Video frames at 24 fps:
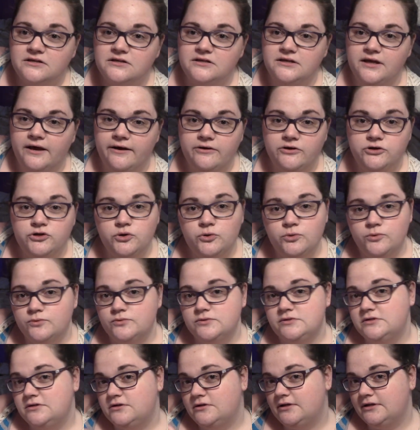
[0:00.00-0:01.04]
cut your toes
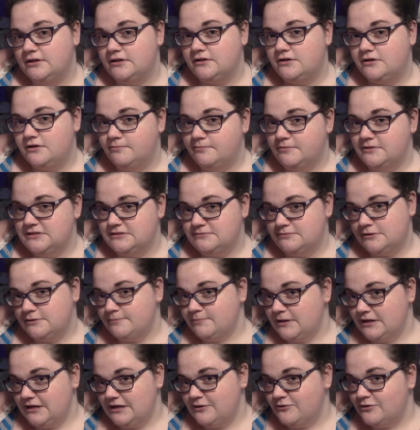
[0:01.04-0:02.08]
and you like little this little
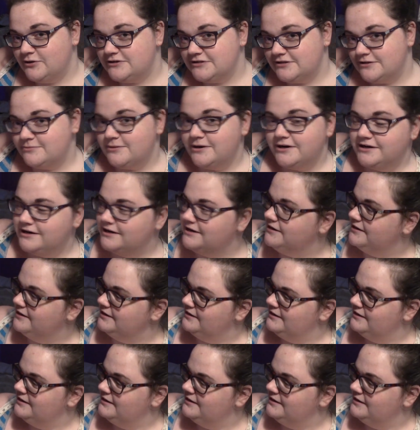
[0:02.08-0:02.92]
piggy went to the market.